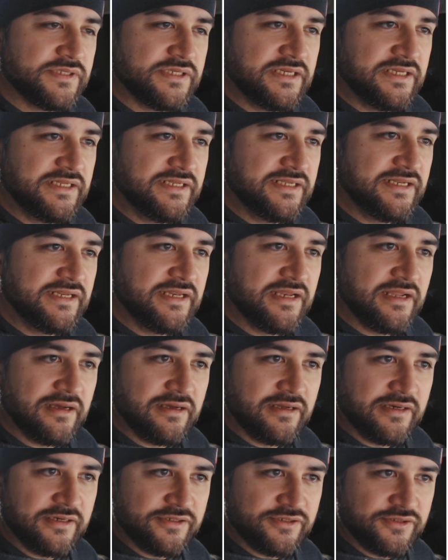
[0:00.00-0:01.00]
he did
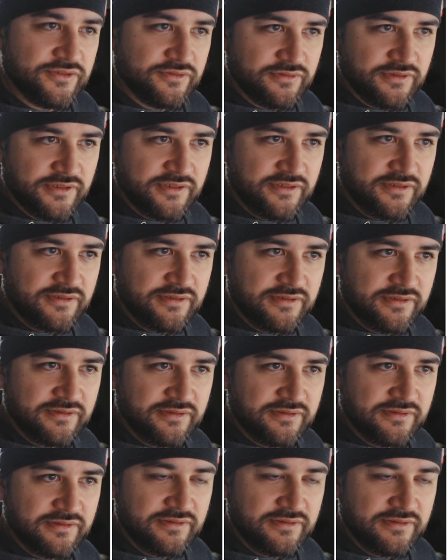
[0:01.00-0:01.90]
not enjoy it.